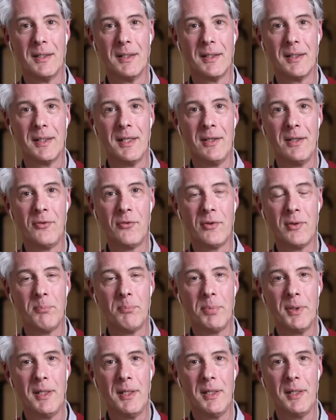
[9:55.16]
He
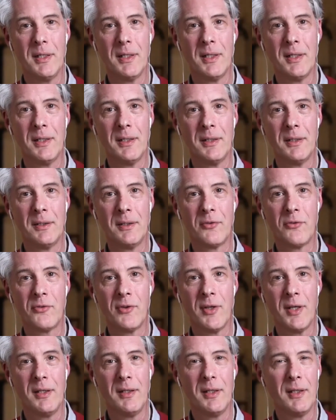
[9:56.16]
simply
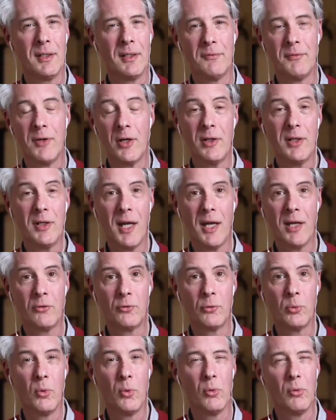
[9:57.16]
said in a very
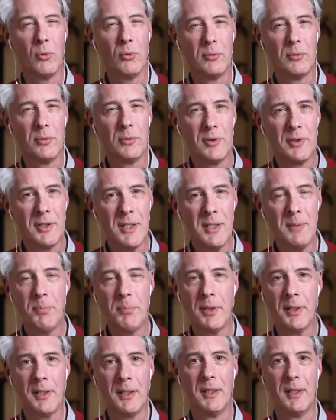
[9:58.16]
casual,
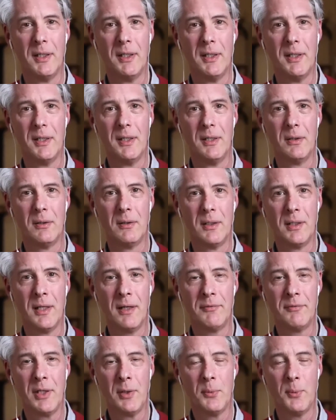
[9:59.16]
deeply
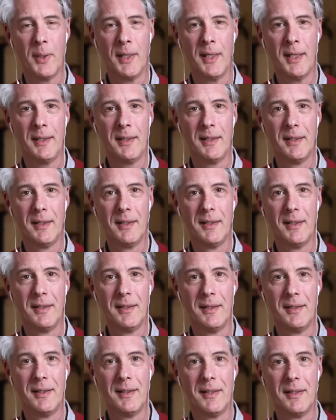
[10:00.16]
loving way,
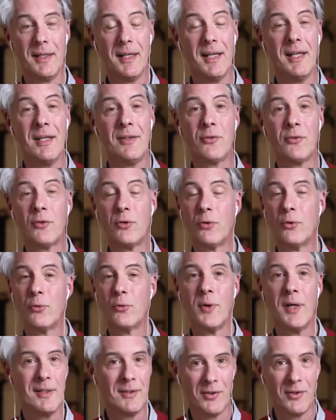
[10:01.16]
"It's
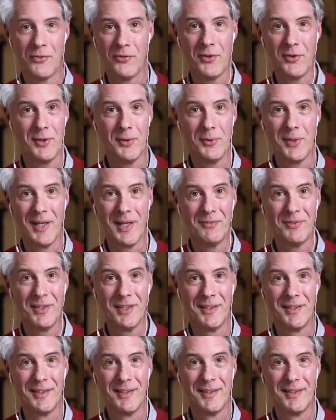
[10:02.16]
great to see you, David."